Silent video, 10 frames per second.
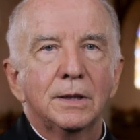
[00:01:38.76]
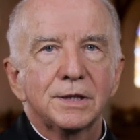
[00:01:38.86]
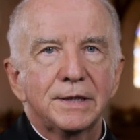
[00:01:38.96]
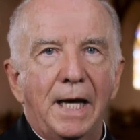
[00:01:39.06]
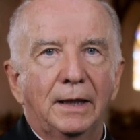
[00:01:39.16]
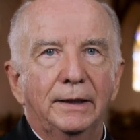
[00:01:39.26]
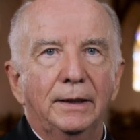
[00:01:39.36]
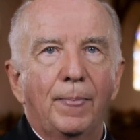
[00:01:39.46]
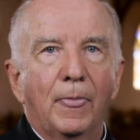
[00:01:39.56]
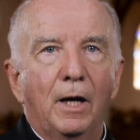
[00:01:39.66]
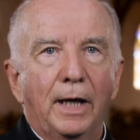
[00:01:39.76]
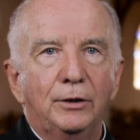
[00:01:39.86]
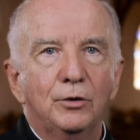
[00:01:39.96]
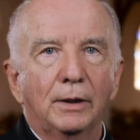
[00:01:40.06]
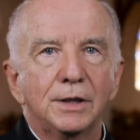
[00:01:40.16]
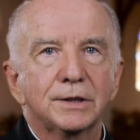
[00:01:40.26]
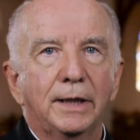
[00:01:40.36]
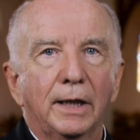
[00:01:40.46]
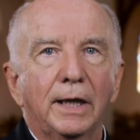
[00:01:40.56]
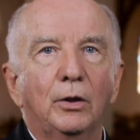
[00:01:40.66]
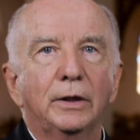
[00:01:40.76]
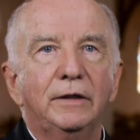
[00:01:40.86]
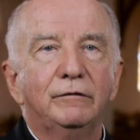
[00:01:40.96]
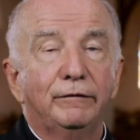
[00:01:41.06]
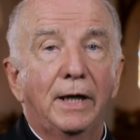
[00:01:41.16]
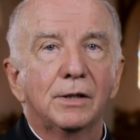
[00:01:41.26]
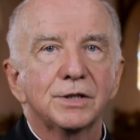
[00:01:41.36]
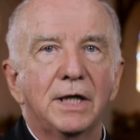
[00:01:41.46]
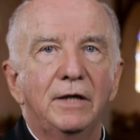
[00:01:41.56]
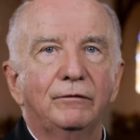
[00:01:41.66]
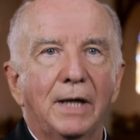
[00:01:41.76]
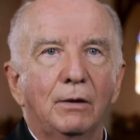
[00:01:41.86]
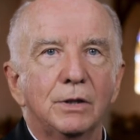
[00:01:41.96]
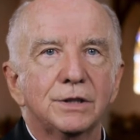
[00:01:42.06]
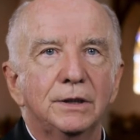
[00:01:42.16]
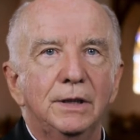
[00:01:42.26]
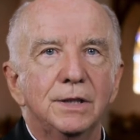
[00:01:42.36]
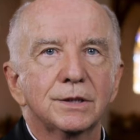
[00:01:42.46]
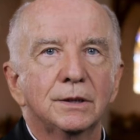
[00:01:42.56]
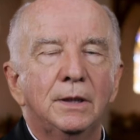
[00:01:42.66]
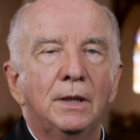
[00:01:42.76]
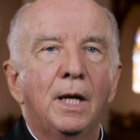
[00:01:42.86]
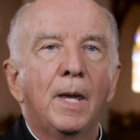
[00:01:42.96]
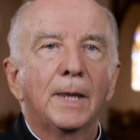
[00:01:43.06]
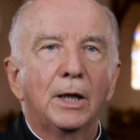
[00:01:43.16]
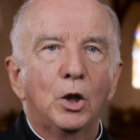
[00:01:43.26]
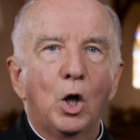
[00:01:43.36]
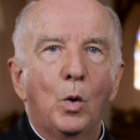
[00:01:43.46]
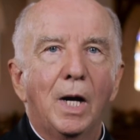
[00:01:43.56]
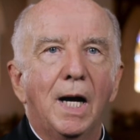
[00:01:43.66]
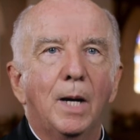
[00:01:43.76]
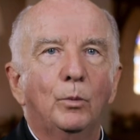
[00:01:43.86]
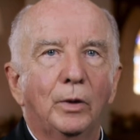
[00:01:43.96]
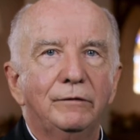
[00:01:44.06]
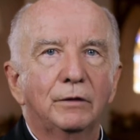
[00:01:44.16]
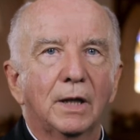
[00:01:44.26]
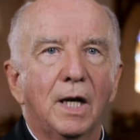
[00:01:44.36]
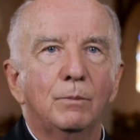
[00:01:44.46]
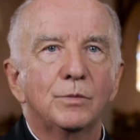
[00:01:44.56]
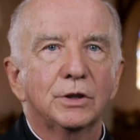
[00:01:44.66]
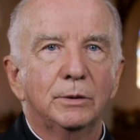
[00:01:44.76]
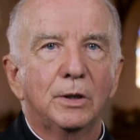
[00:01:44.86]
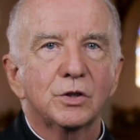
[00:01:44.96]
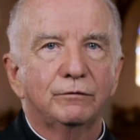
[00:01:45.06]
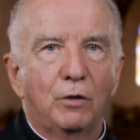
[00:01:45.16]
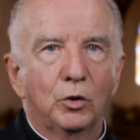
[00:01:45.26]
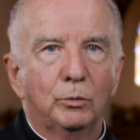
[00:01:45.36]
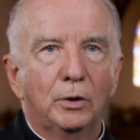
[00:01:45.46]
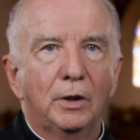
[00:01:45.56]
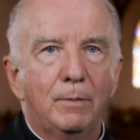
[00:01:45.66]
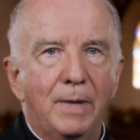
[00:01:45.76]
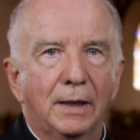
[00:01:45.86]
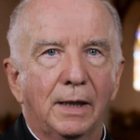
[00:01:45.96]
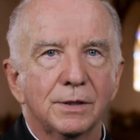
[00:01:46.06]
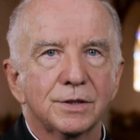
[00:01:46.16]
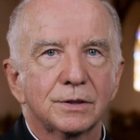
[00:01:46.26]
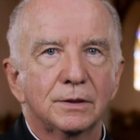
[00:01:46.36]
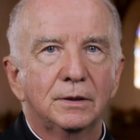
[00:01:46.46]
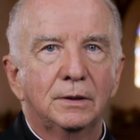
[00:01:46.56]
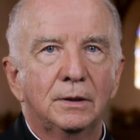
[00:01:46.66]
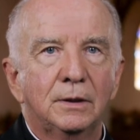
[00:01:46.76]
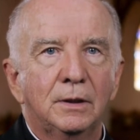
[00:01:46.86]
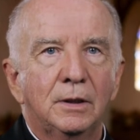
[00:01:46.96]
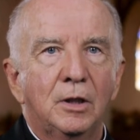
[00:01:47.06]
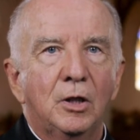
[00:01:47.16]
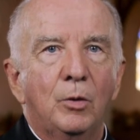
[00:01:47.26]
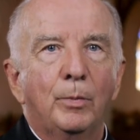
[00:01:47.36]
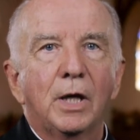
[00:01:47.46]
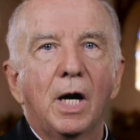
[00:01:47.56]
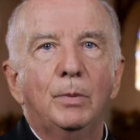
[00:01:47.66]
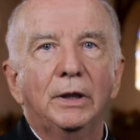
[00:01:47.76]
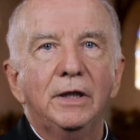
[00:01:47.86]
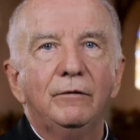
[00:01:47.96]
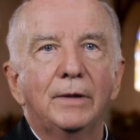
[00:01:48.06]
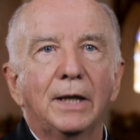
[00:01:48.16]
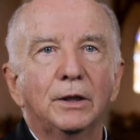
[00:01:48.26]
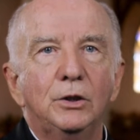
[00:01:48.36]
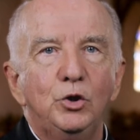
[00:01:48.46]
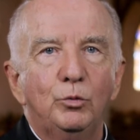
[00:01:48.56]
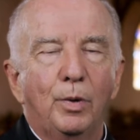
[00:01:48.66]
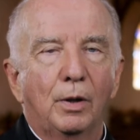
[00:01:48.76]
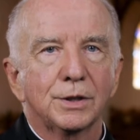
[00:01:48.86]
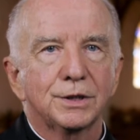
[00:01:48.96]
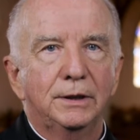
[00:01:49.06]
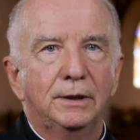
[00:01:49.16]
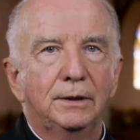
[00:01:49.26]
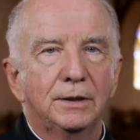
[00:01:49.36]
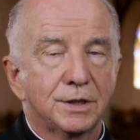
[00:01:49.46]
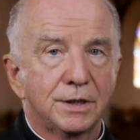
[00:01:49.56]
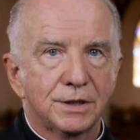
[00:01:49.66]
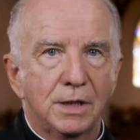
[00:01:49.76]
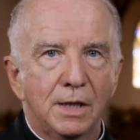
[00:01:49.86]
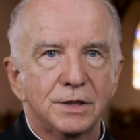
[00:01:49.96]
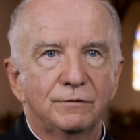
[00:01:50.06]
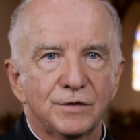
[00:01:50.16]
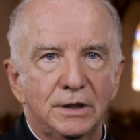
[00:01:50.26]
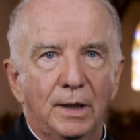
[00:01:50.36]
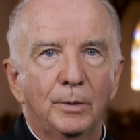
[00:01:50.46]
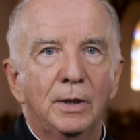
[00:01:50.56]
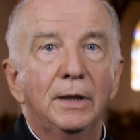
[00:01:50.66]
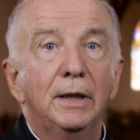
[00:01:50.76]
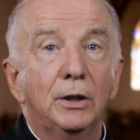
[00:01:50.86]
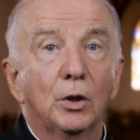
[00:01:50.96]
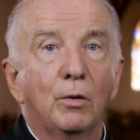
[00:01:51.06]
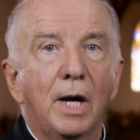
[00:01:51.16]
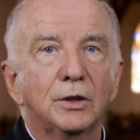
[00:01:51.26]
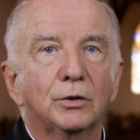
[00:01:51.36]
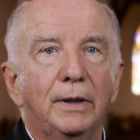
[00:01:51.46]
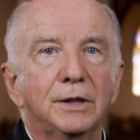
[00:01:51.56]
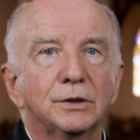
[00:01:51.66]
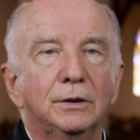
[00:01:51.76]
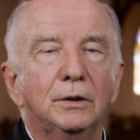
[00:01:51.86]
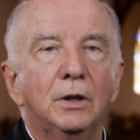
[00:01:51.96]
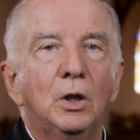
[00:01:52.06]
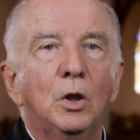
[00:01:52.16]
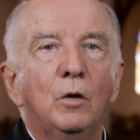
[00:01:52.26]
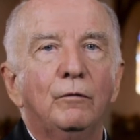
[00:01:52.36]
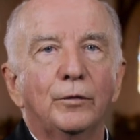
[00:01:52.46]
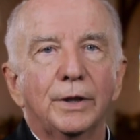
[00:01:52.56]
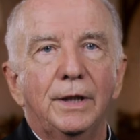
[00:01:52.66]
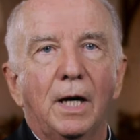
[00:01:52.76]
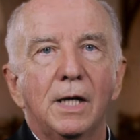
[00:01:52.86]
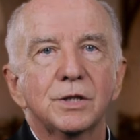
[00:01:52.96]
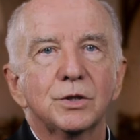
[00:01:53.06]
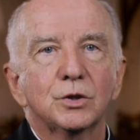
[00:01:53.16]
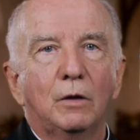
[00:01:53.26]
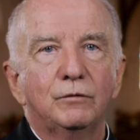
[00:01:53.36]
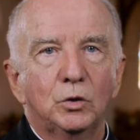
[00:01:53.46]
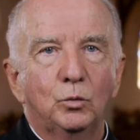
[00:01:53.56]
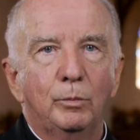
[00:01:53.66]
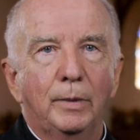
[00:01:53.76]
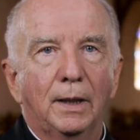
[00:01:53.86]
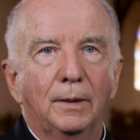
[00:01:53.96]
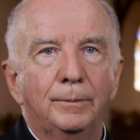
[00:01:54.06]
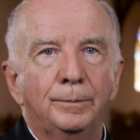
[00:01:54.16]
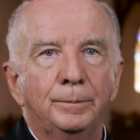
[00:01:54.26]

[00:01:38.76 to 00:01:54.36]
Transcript: Sadly, I acknowledge that I cannot give fail-safe guarantees that no harm will ever come to the most vulnerable among us. But I believe that the new policy is a decisive step in the right direction for the Diocese of Toowoomba.